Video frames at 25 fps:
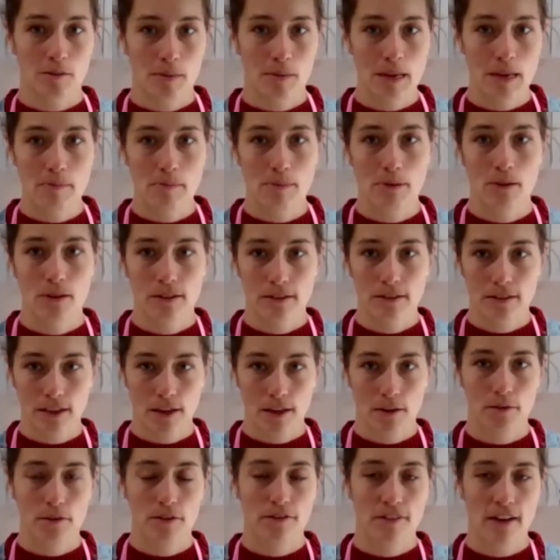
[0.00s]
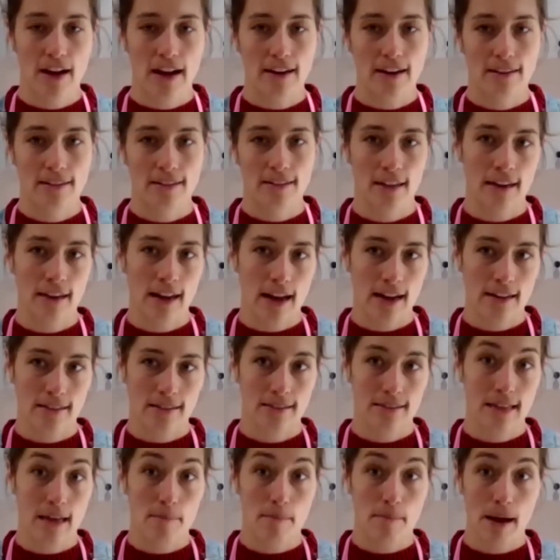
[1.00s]
to the people it's going to affect and
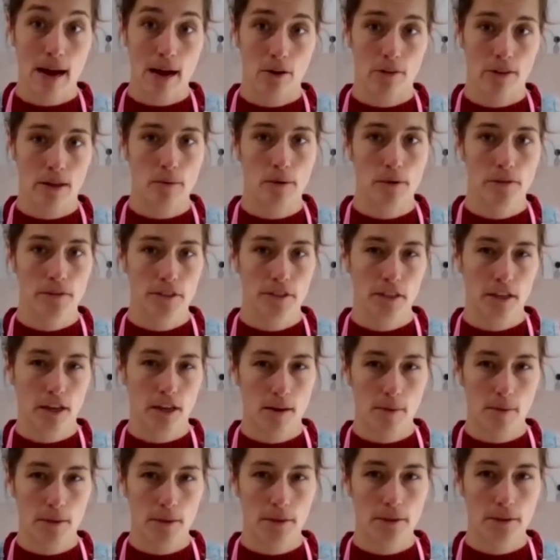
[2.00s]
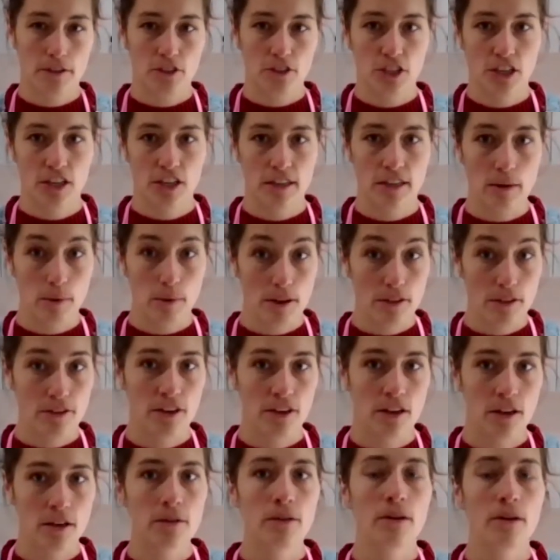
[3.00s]
ask them how they want to come on this journey with
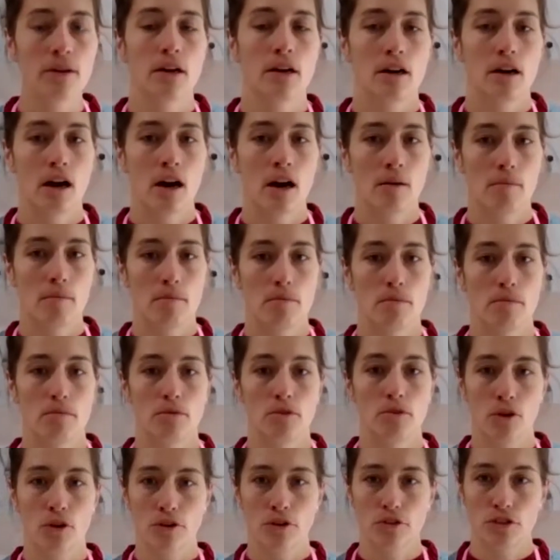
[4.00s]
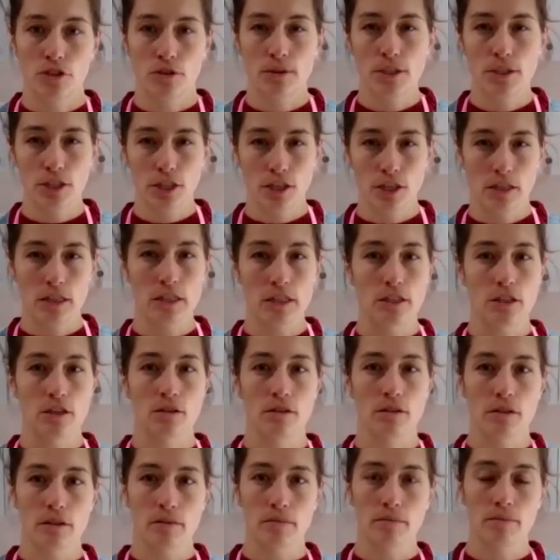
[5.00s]
you, not do a journey
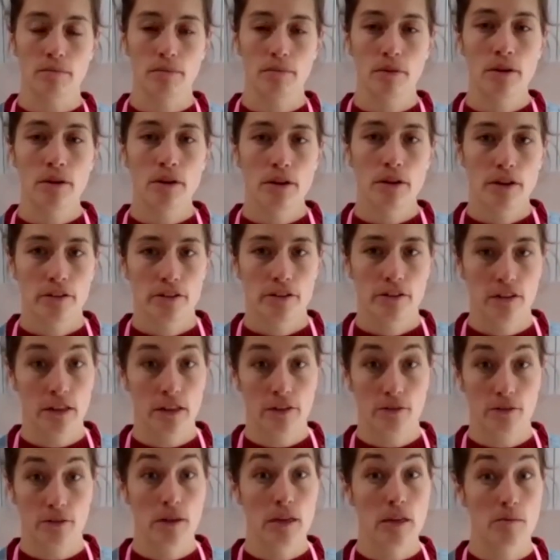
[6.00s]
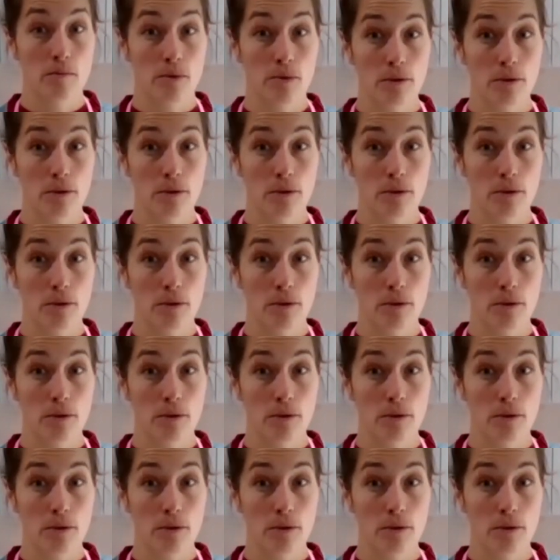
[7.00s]
to them. So I think that's a really